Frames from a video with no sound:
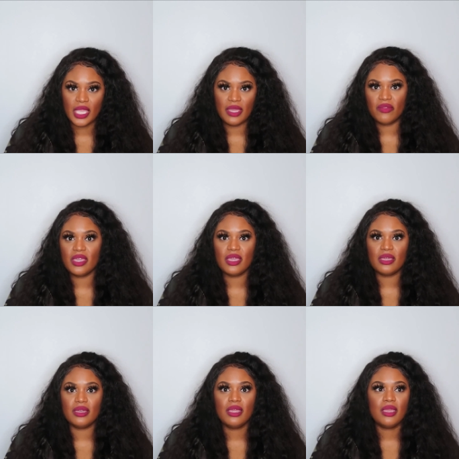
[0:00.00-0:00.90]
And
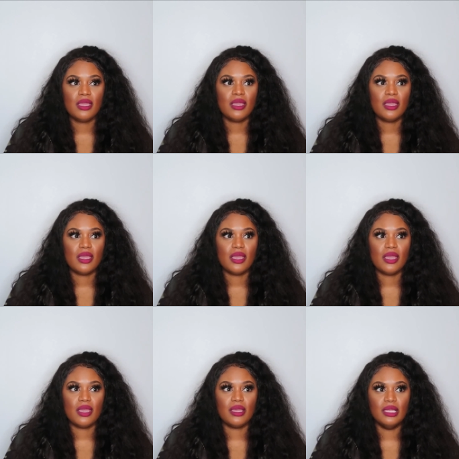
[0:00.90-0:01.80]
then
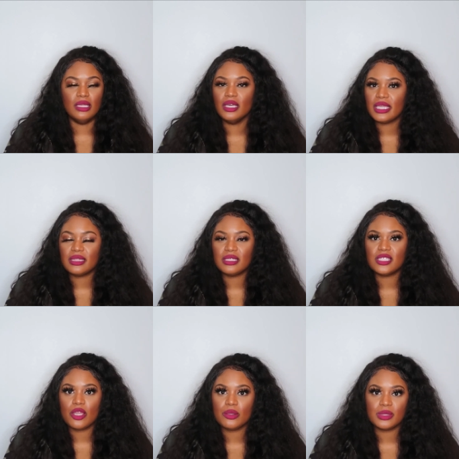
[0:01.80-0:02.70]
look at the
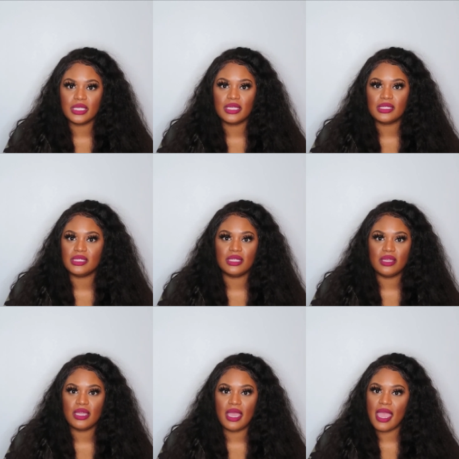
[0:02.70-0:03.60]
circumstances and
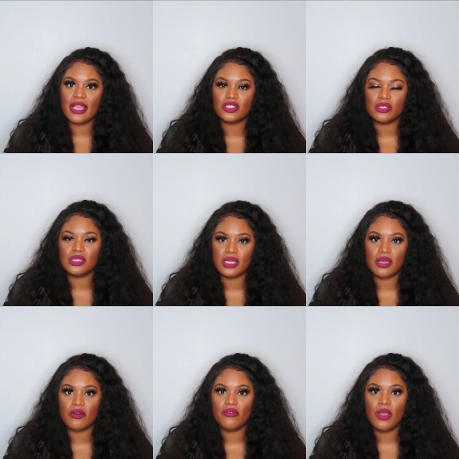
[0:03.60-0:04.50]
then ask
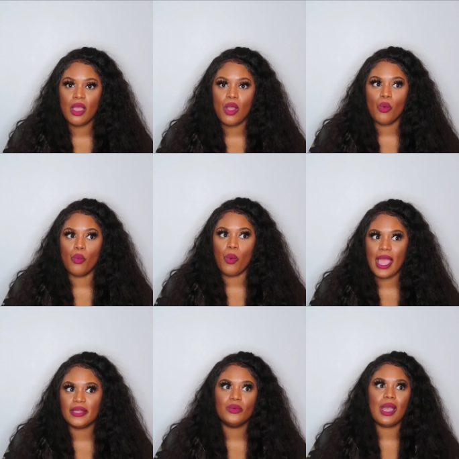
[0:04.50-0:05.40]
yourself,
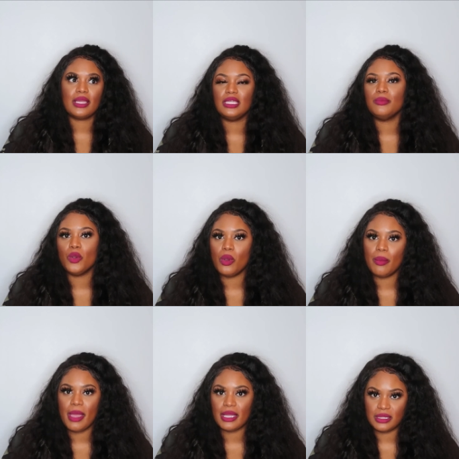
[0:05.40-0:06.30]
why do I keep
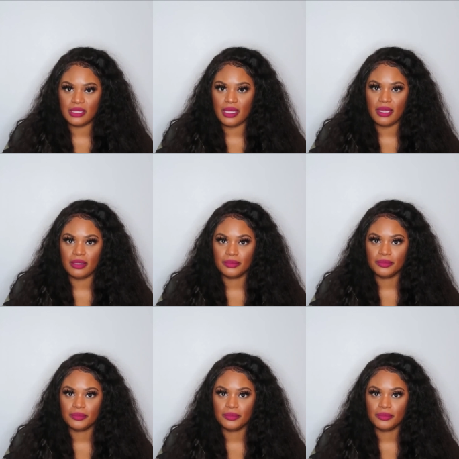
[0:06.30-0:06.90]
going back to that?